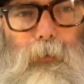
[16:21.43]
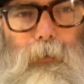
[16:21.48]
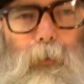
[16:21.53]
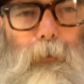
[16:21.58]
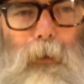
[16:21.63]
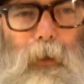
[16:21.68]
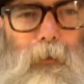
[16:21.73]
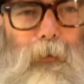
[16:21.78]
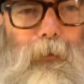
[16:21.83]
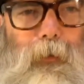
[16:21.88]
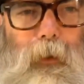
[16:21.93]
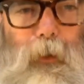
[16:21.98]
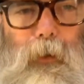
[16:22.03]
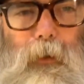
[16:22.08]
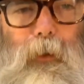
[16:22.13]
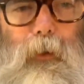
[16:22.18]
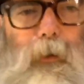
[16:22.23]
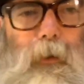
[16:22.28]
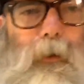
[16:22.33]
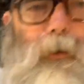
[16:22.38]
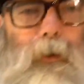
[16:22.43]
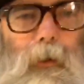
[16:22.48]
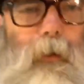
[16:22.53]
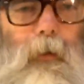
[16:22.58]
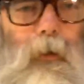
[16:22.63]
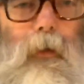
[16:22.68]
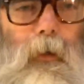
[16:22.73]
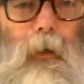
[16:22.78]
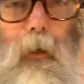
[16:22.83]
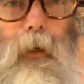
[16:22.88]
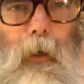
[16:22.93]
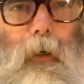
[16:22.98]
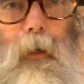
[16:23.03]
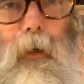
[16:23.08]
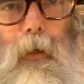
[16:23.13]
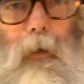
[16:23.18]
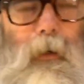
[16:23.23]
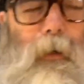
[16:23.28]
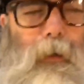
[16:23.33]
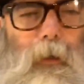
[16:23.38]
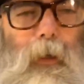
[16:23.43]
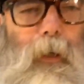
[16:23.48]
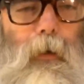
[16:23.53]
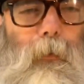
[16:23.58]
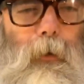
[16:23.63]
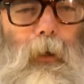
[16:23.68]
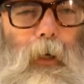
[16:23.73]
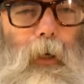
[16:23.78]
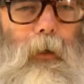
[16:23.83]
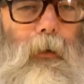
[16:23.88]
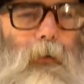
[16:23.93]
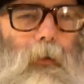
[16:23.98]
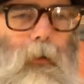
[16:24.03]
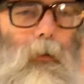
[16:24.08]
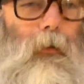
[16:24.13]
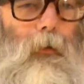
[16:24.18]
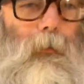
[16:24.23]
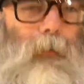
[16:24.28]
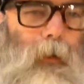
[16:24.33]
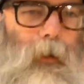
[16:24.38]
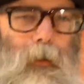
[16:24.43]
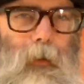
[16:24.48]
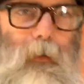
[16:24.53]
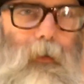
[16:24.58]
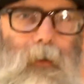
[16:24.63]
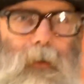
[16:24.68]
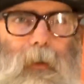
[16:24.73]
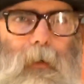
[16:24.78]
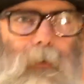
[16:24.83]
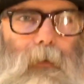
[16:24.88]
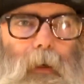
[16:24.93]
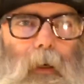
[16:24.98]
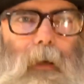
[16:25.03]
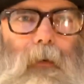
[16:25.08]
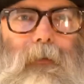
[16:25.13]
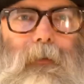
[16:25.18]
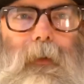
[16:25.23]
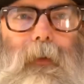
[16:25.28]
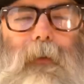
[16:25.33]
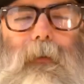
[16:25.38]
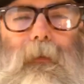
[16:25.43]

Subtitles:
I'm going to fix this camera angle a little bit because I feel